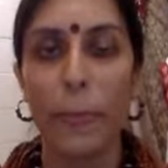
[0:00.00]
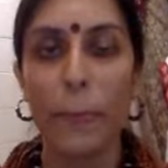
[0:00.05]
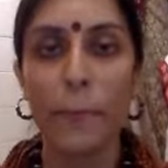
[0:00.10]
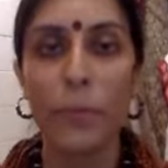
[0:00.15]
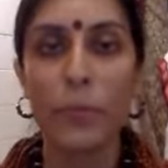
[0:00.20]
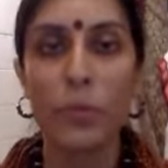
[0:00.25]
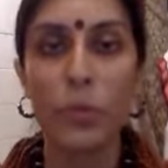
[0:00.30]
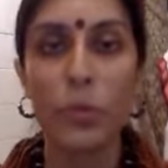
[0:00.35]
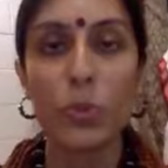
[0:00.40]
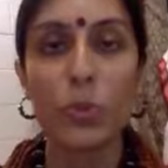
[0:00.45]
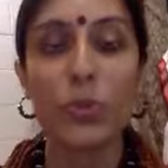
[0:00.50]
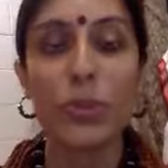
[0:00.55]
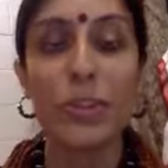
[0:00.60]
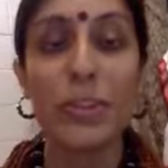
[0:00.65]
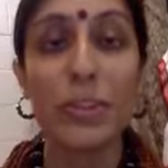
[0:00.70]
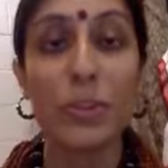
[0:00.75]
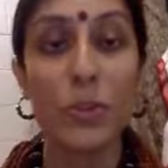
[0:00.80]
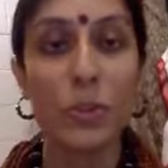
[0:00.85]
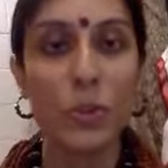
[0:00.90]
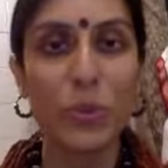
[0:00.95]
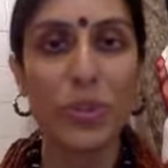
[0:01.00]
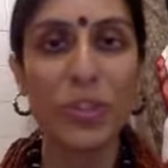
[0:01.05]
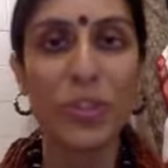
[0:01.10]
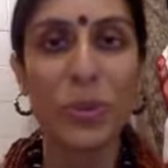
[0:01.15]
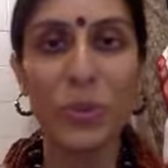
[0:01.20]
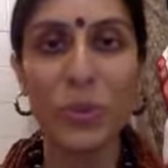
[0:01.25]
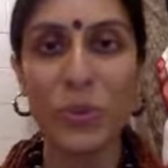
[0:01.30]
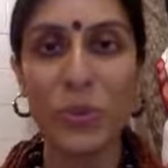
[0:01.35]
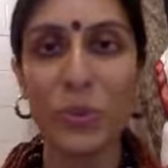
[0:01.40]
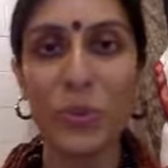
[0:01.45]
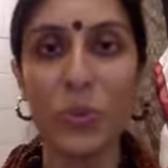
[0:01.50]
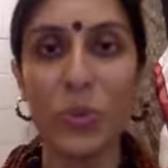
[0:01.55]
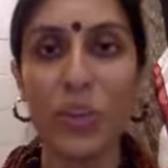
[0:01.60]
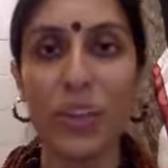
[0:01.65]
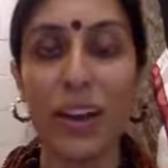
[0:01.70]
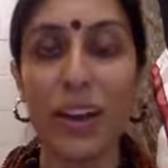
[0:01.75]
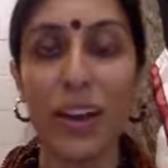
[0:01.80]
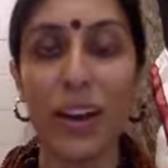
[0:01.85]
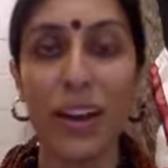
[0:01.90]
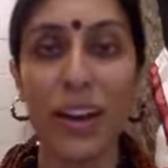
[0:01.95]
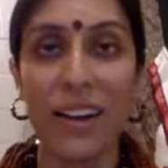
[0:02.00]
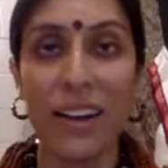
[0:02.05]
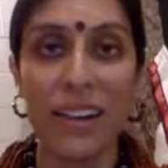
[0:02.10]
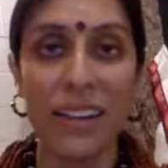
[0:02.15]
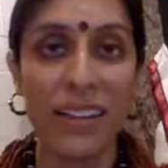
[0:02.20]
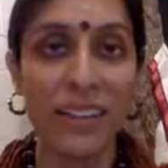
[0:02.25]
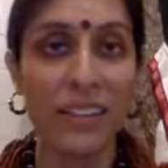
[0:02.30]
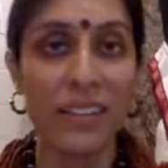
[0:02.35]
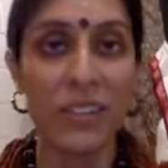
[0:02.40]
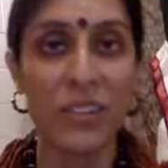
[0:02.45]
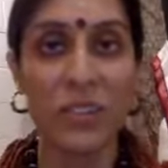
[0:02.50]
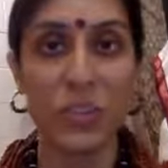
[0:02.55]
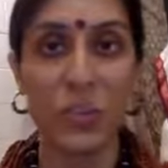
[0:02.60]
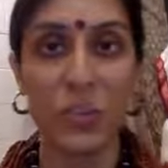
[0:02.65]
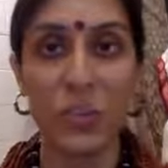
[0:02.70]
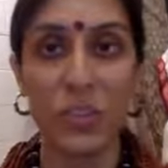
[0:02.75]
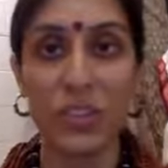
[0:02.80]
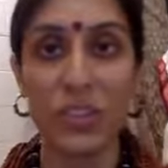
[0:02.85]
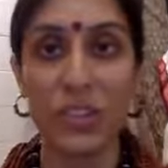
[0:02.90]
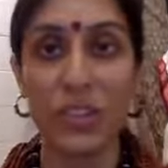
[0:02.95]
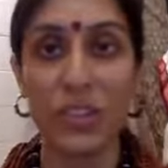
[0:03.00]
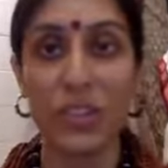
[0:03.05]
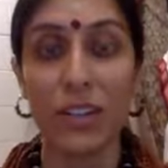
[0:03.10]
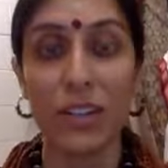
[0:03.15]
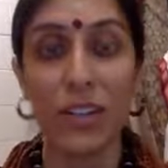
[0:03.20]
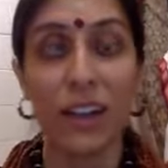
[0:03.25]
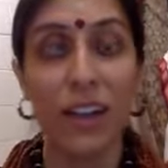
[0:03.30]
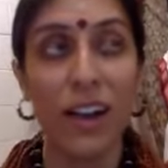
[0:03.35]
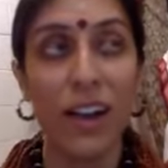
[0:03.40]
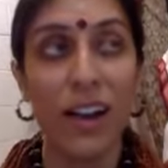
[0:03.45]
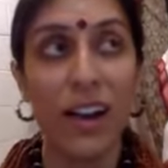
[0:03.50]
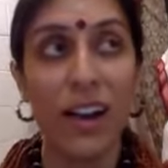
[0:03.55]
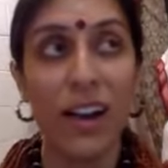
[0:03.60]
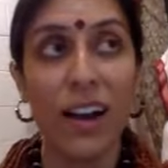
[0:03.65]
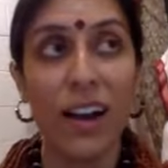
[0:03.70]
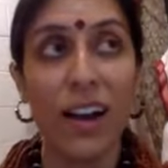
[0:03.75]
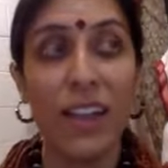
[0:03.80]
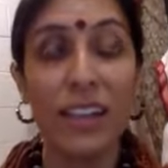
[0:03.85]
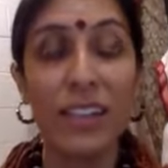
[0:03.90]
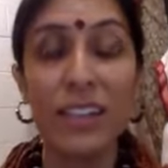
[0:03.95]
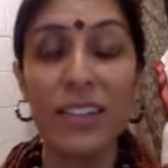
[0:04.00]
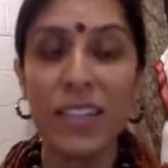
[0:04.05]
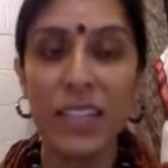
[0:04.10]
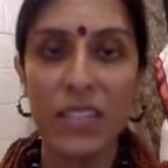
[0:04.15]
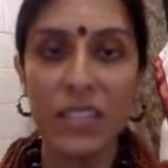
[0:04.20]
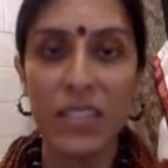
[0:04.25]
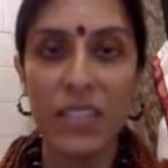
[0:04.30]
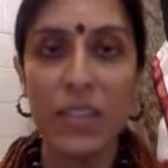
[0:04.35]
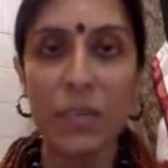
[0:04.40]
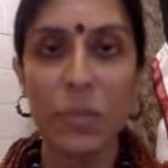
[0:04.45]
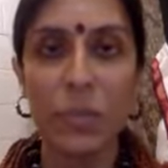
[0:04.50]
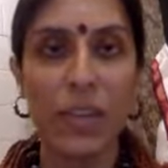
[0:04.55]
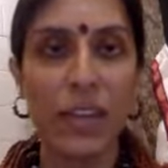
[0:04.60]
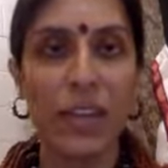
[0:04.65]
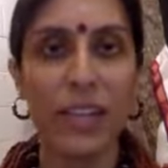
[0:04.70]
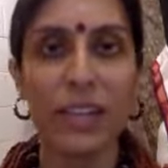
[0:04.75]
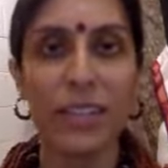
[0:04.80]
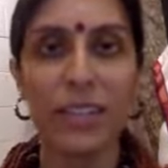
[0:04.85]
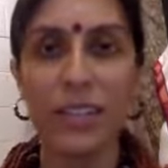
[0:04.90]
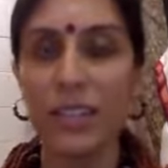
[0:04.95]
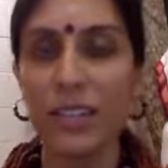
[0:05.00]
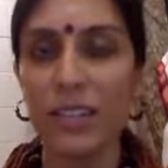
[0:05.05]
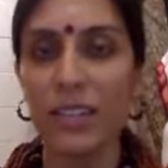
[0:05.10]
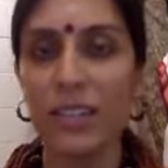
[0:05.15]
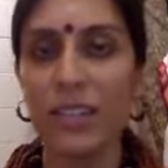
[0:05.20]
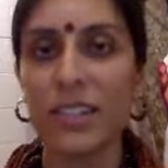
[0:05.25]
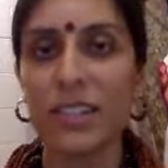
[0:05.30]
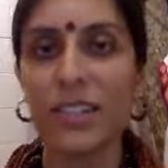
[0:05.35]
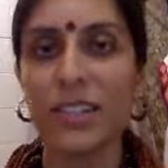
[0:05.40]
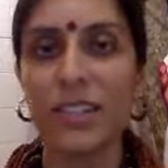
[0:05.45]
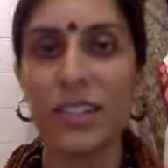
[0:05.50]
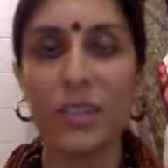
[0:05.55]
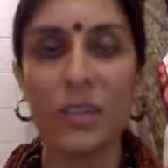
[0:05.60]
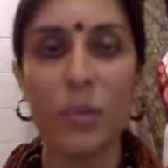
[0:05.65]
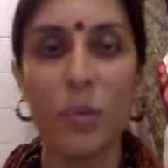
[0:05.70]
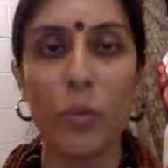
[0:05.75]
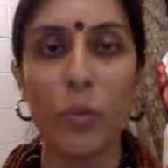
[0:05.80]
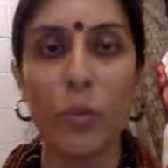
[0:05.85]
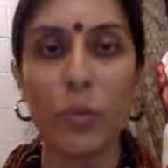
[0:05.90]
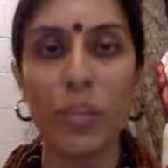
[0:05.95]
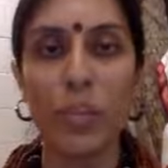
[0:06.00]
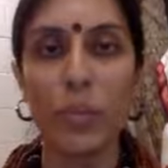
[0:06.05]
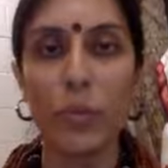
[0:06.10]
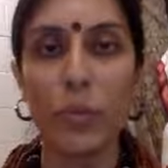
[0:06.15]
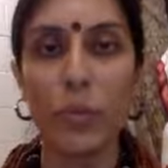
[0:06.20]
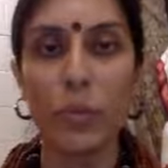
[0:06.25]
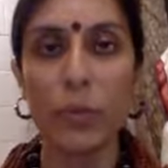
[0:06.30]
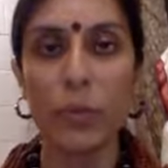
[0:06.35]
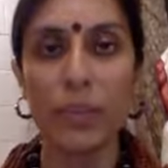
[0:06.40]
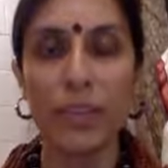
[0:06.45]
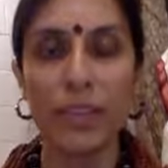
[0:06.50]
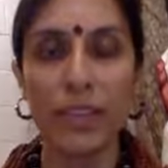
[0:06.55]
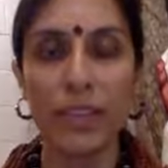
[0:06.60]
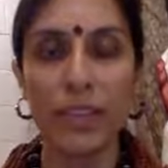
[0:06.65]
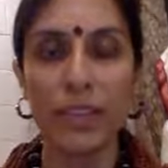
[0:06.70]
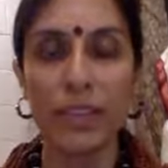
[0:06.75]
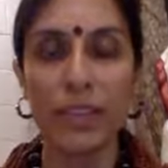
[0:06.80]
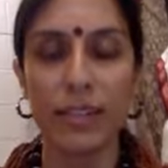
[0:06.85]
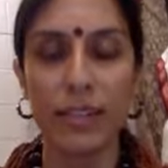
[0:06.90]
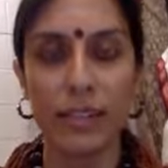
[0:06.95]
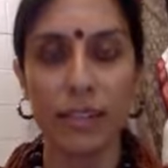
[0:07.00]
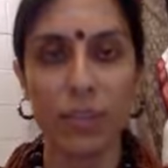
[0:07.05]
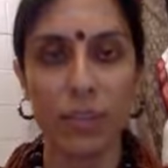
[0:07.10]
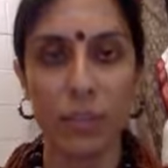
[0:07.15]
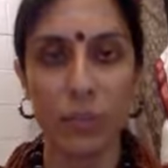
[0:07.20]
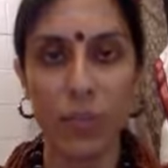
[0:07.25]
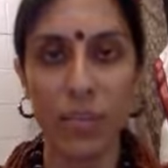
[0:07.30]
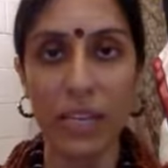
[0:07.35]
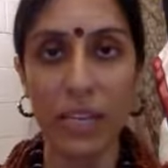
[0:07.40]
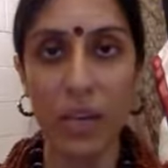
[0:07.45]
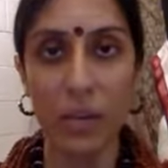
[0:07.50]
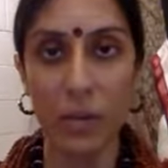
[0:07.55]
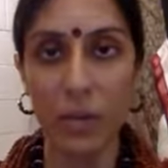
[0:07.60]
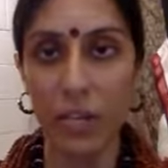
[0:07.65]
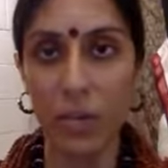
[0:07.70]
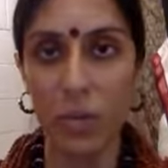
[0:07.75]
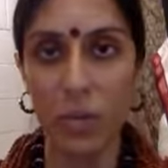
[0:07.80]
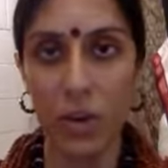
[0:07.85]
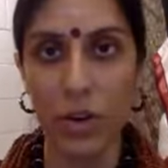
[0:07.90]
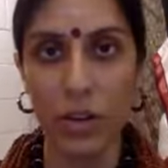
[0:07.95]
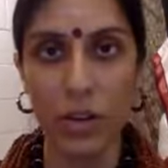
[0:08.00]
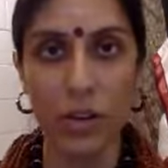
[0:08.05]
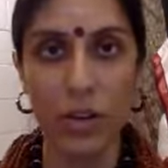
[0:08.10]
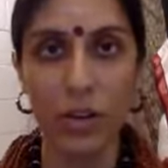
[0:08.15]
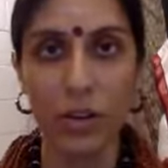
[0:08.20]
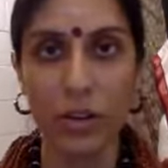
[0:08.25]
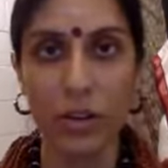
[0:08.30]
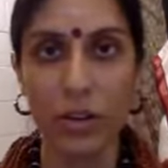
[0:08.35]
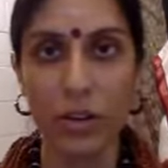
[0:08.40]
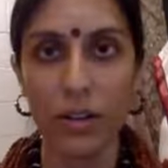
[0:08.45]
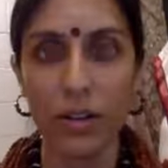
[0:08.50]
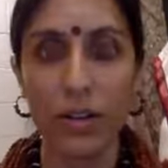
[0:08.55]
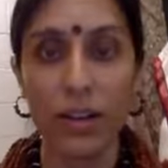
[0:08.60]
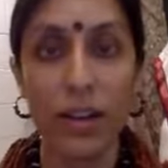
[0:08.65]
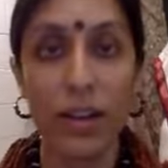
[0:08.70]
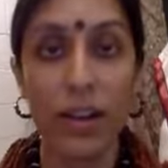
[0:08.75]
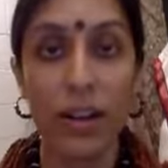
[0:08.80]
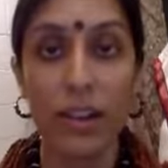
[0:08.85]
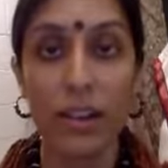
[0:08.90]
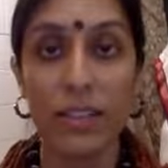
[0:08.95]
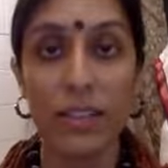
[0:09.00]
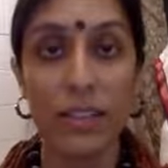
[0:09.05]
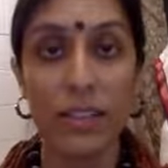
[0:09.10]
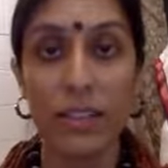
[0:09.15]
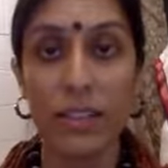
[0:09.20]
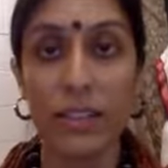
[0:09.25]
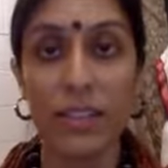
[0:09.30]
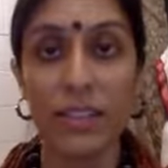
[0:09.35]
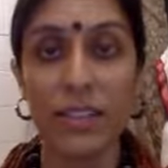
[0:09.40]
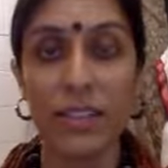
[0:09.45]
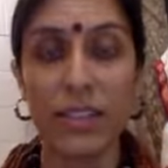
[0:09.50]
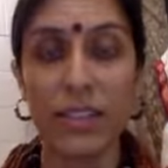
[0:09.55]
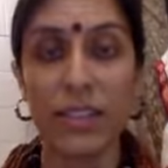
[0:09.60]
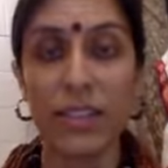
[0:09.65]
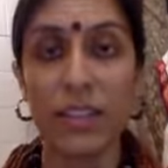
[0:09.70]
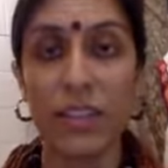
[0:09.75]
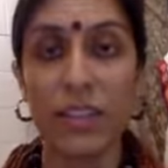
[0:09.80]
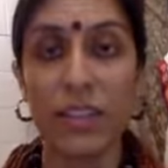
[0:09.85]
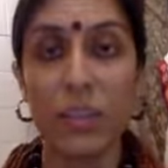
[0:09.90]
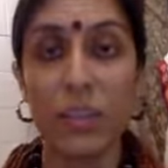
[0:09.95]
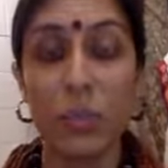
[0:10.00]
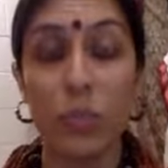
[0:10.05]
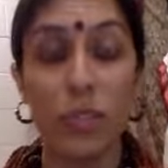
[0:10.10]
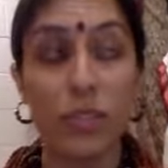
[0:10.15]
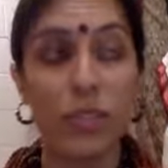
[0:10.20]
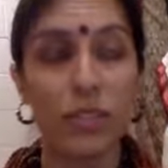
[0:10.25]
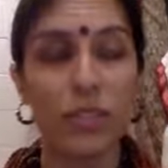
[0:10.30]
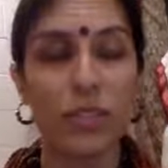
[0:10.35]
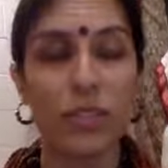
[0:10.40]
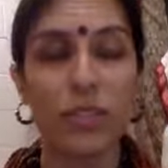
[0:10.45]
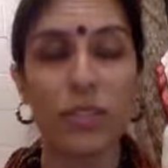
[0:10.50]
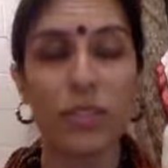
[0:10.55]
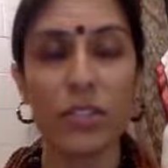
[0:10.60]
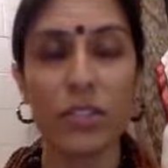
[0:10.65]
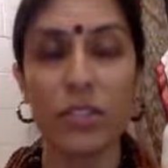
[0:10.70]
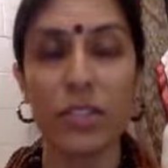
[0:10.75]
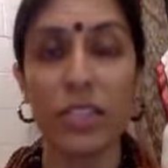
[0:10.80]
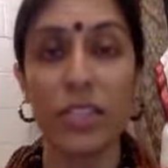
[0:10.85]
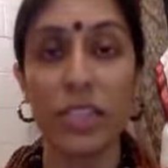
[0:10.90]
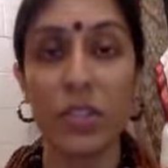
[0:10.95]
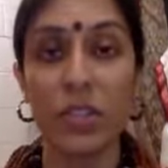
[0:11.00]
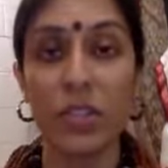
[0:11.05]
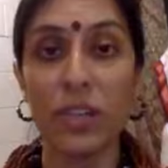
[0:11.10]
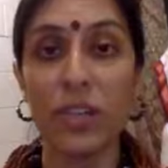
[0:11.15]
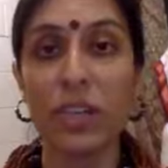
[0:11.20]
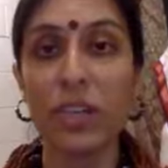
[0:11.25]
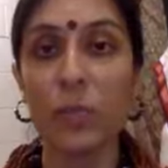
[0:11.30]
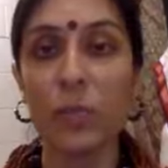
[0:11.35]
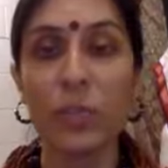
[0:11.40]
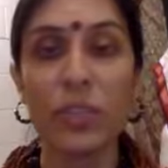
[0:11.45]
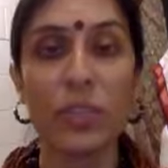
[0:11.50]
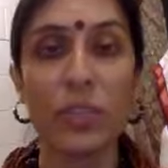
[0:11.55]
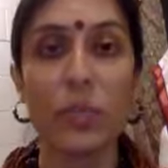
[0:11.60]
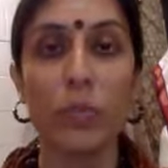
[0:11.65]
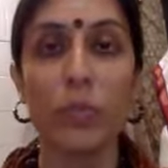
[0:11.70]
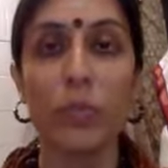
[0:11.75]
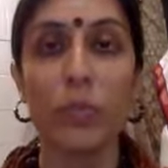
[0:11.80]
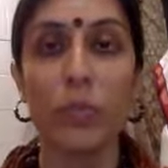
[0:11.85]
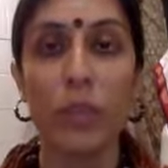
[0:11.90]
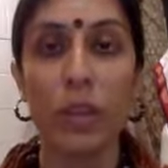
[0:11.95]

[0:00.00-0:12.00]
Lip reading: So there's only a win-win in the situation. And this even applies to sannyas. Many people think that becoming a monk or a sannyasi means you're just giving up some